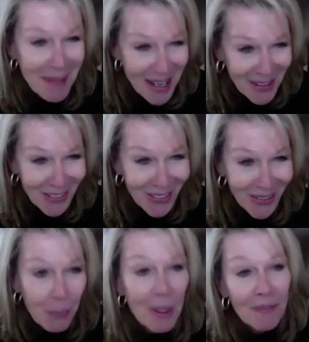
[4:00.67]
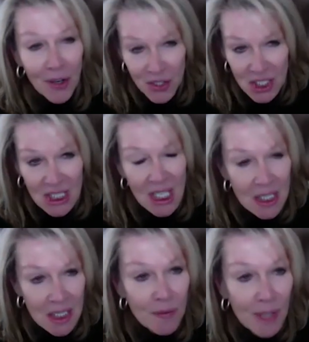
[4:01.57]
matter, we focused on
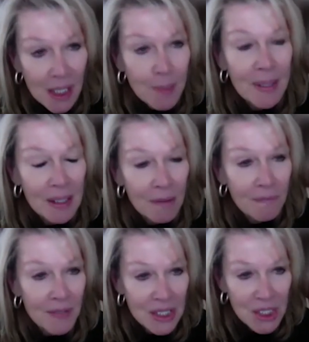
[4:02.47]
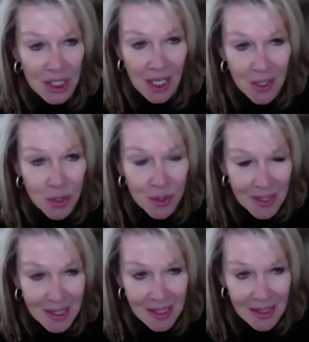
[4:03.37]
the development of intellectual
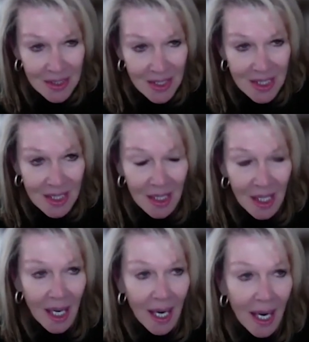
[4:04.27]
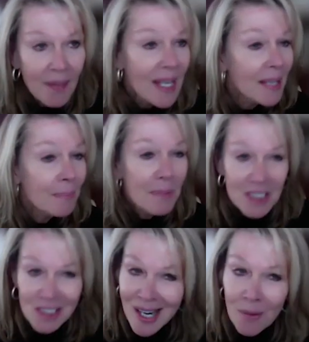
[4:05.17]
skills hmm. and then
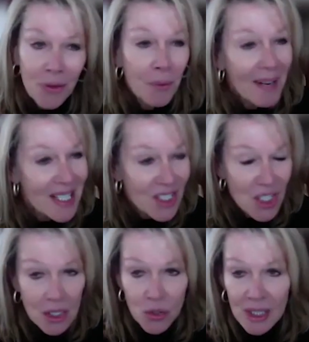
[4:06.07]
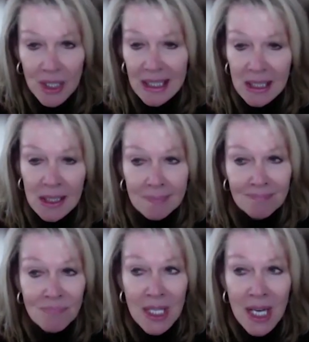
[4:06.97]
built out the rest of the curriculum.
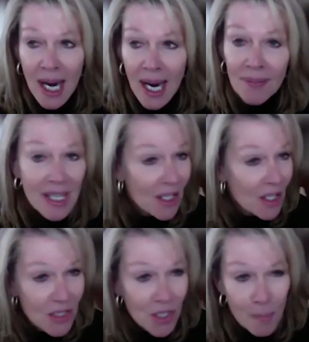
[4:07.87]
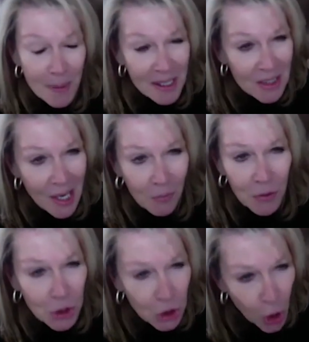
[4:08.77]
And then also built out
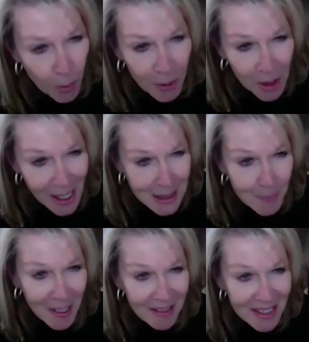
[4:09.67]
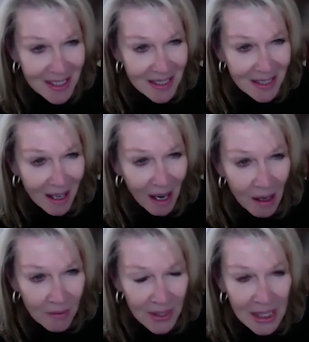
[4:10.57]
the global aspect
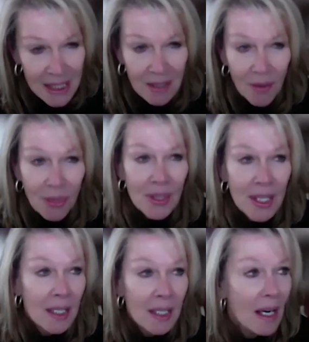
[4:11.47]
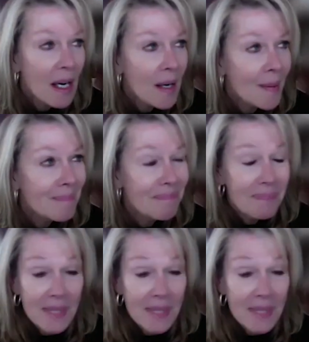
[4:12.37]
of it, the um,